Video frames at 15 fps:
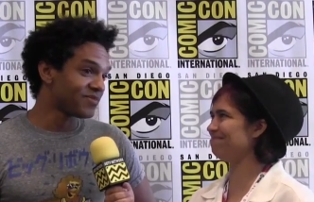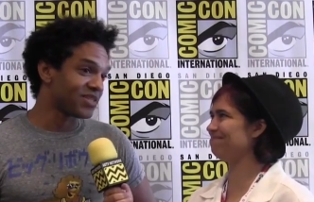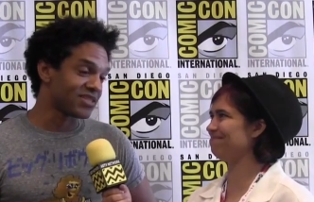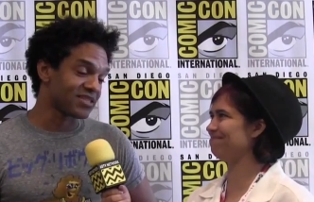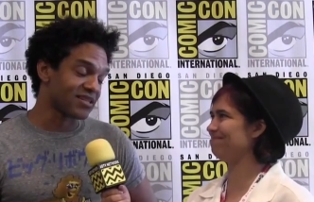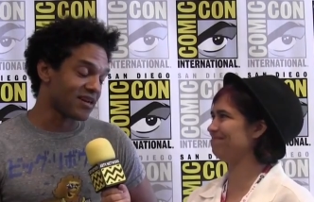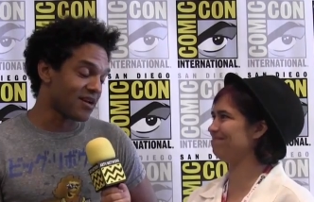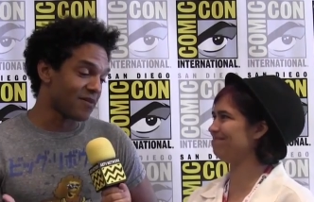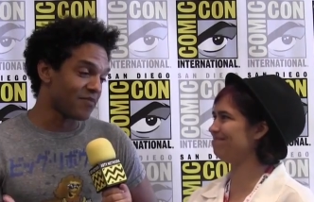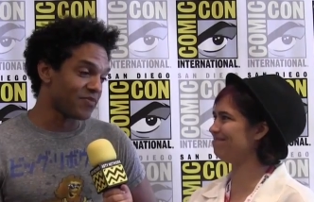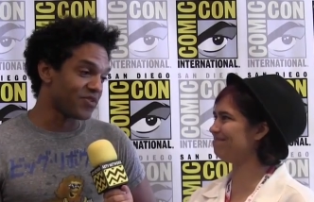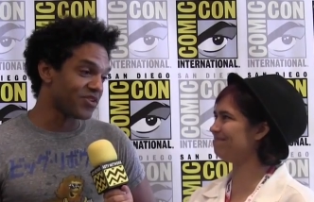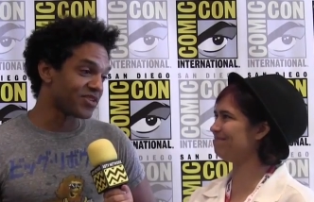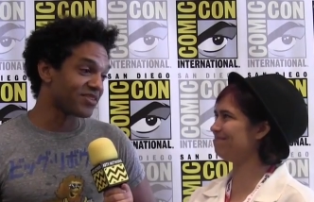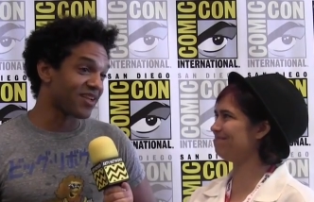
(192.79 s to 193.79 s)
Speaker 1: just um
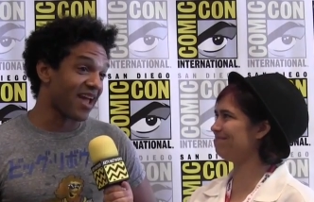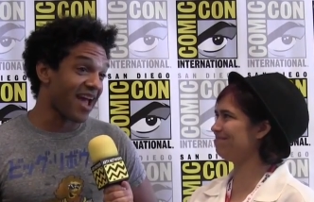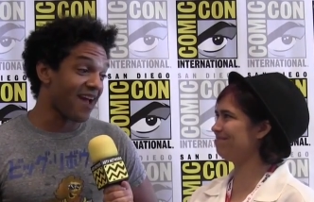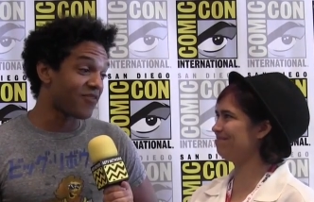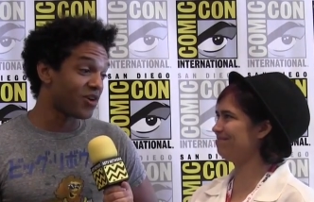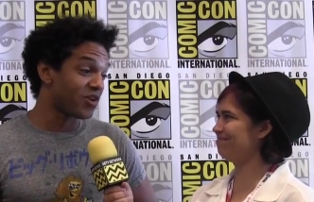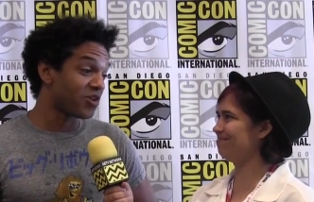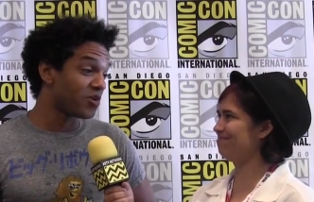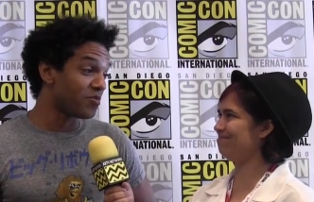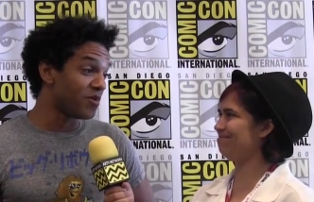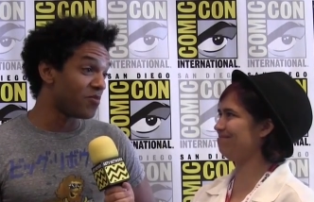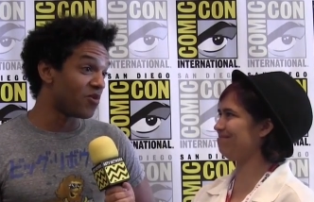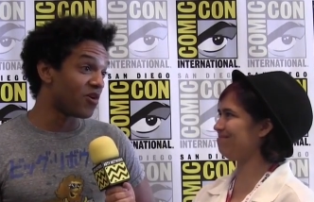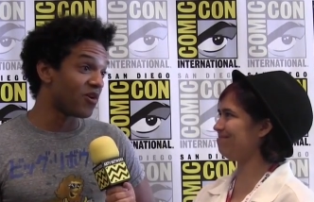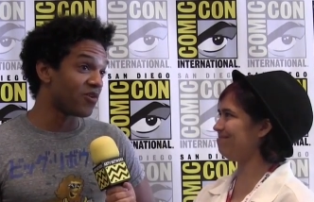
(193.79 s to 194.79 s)
just having a little bit
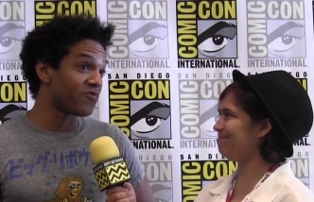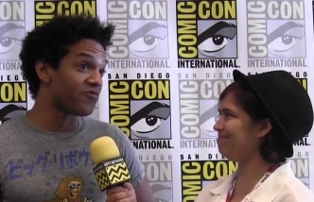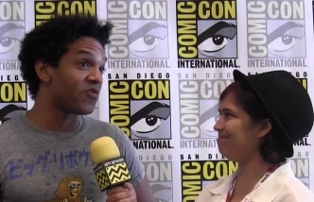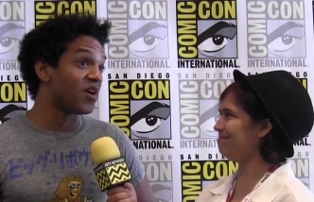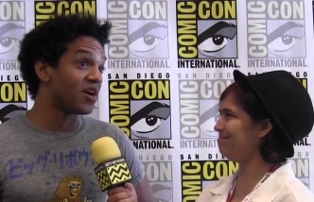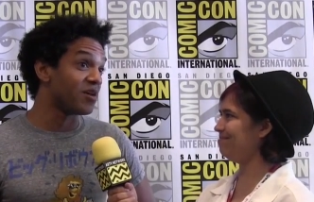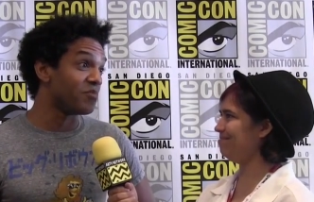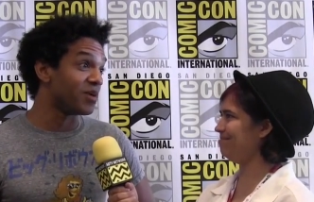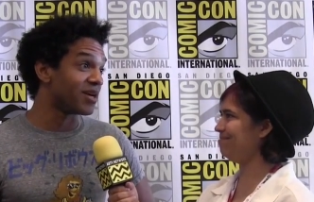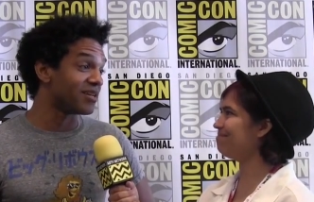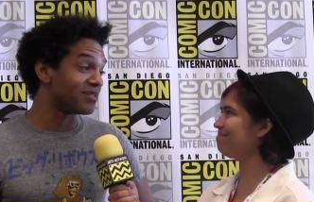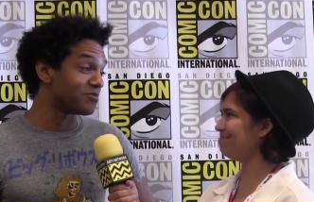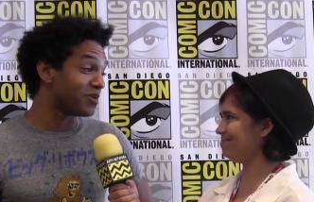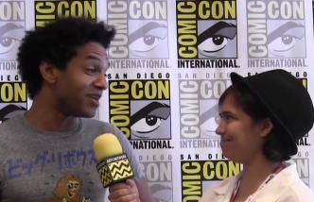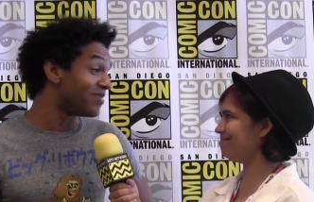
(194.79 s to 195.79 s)
more fun
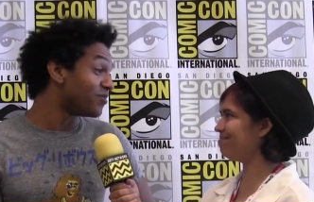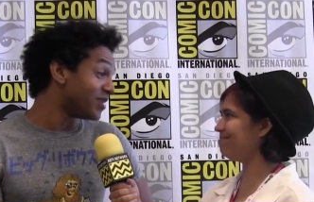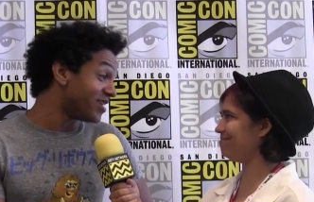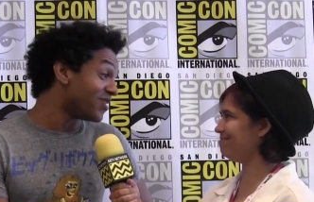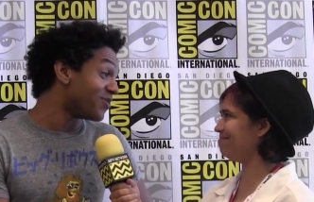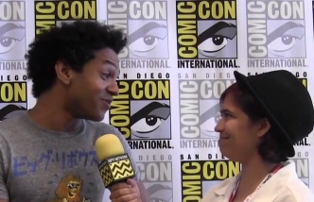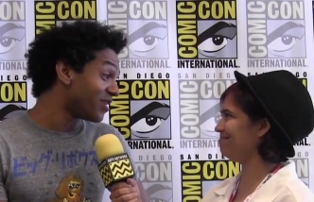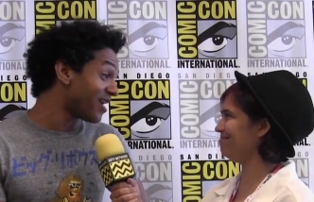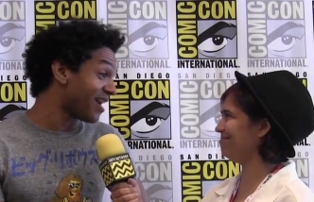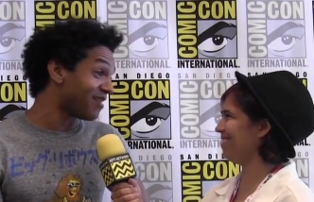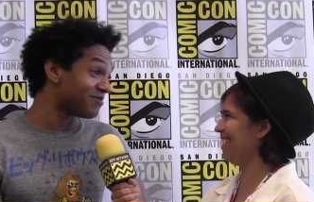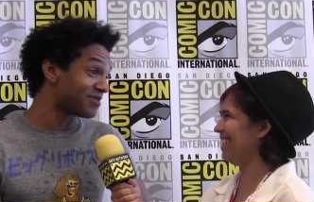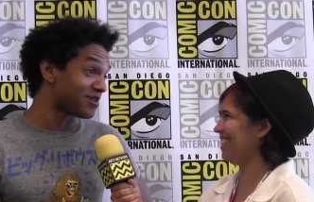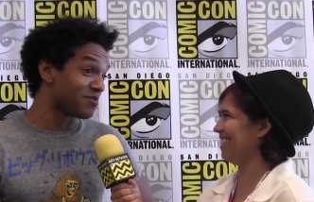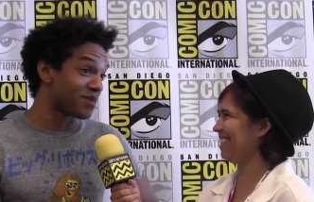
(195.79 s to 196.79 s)
because we we don't
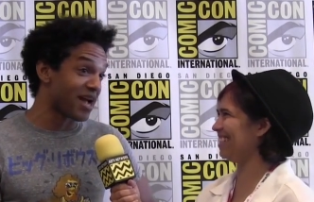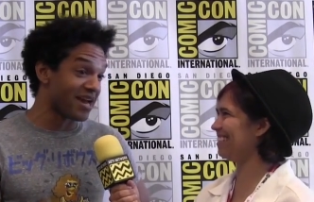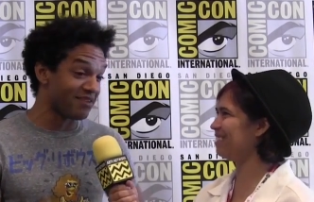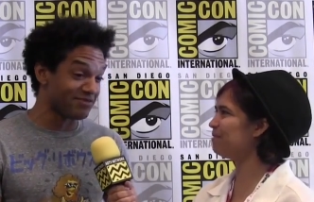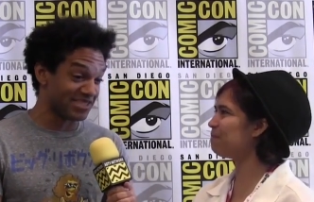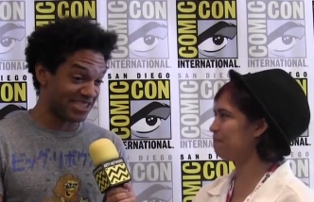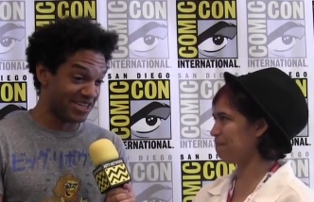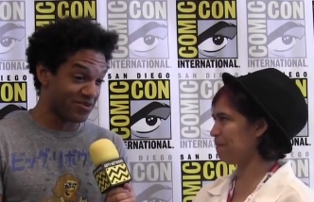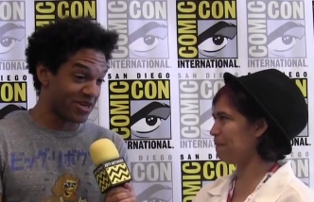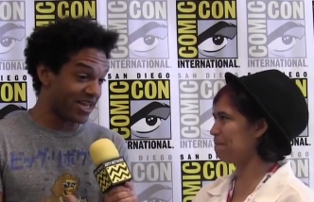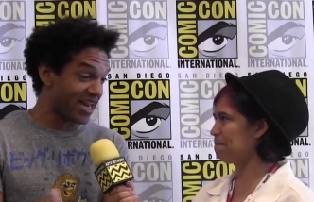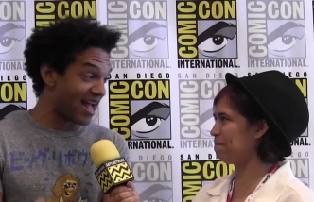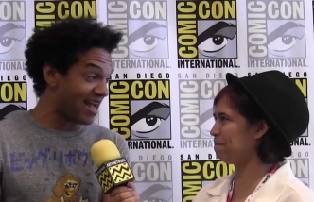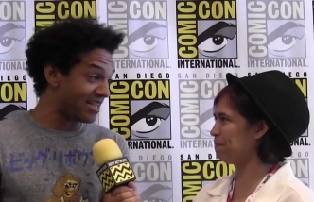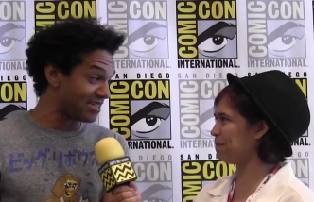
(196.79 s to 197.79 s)
have some kind of
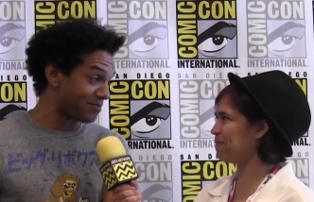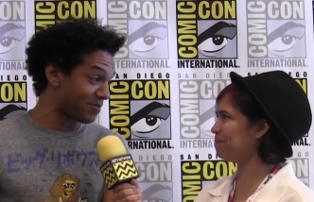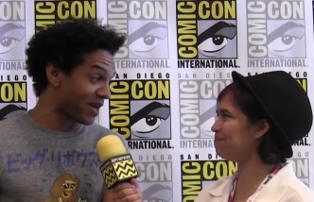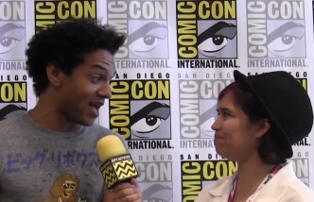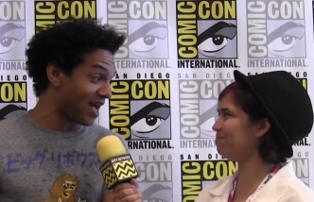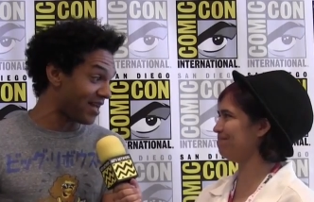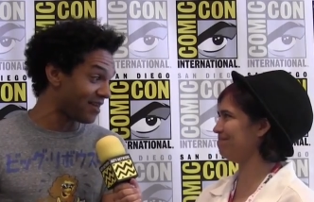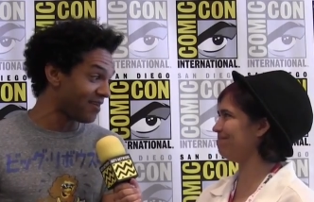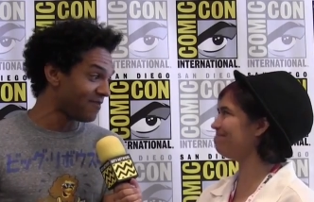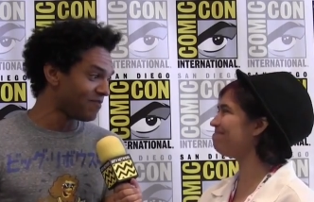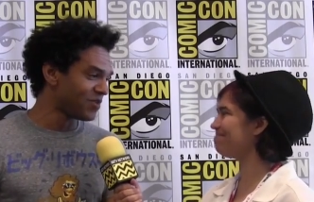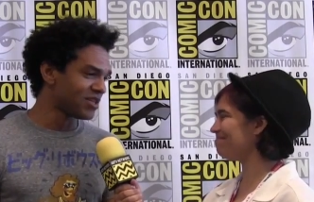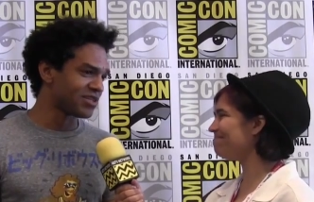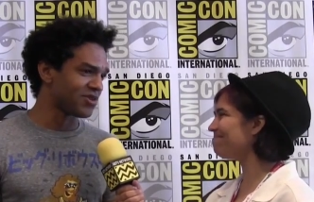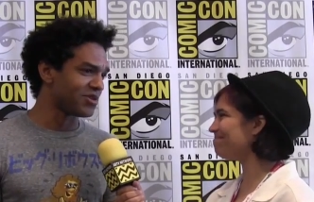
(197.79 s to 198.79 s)
serialized plot
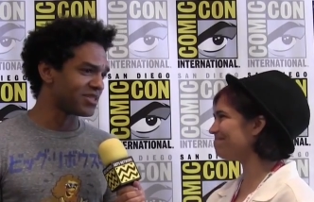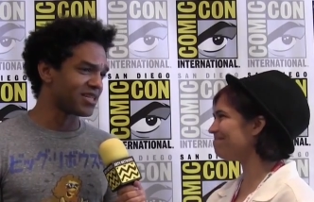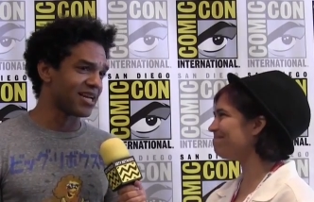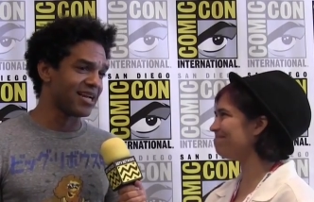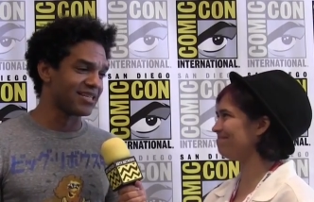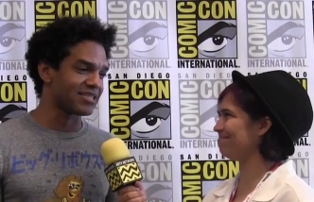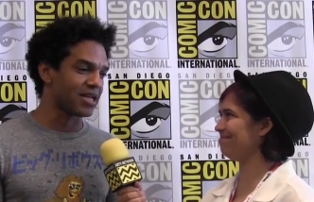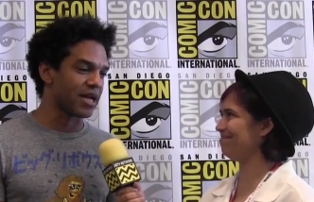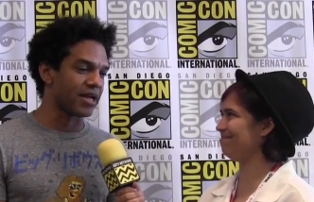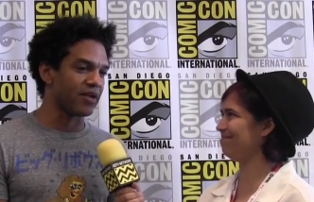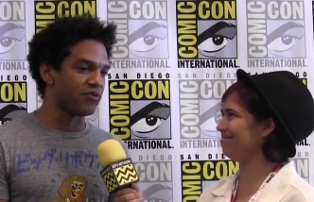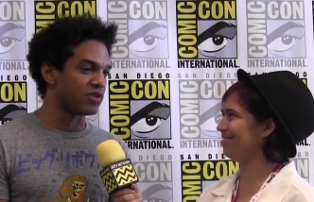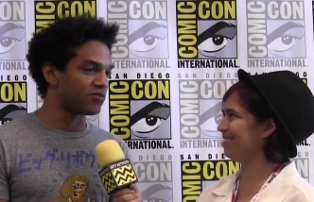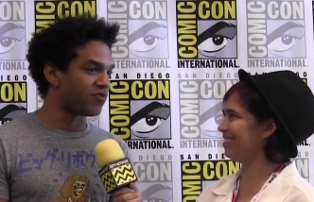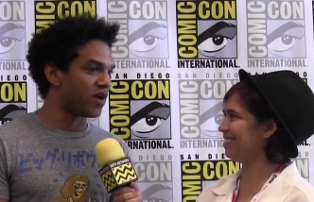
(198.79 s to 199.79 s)
so it's like it's like
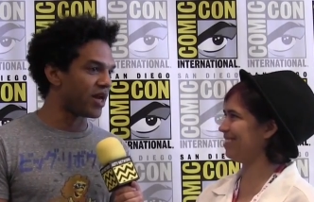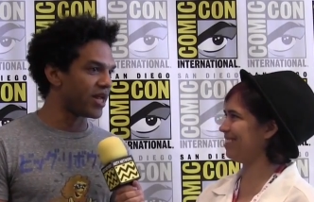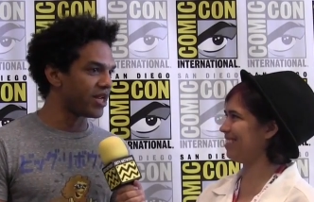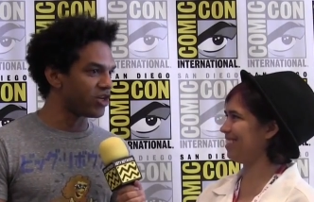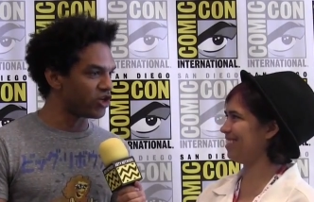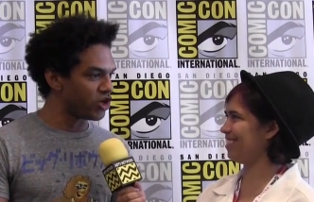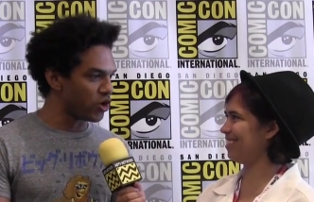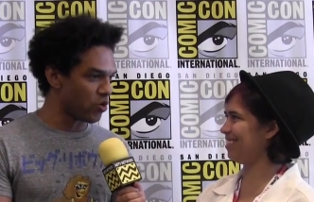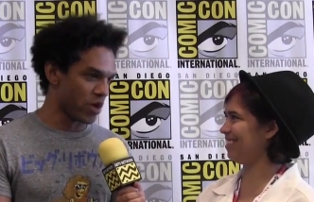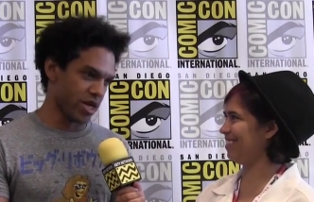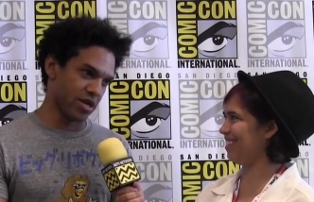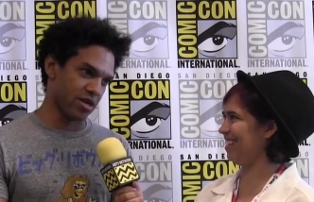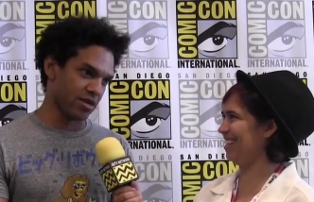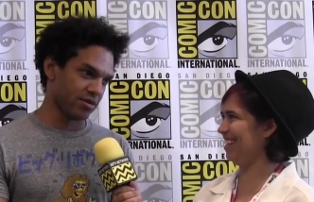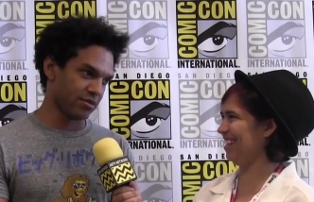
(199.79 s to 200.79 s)
if it's funny do it